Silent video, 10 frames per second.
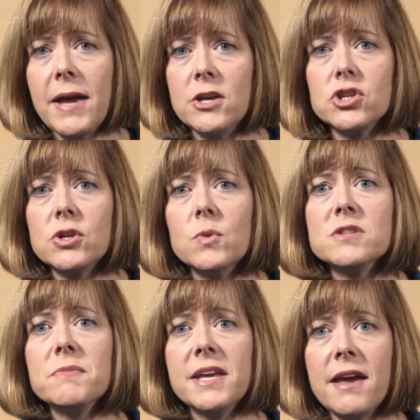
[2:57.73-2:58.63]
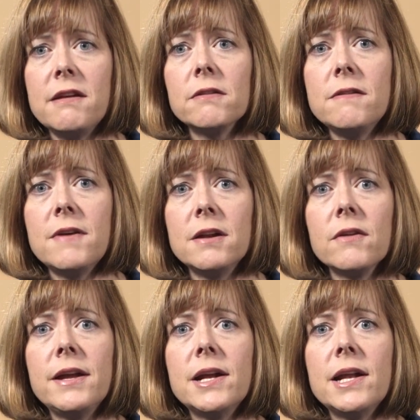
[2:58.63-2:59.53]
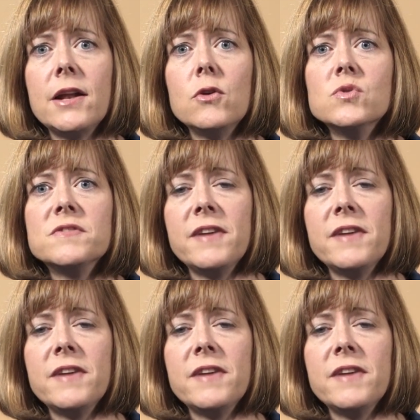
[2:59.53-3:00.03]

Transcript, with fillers: patient who is mechanically ventilated and whose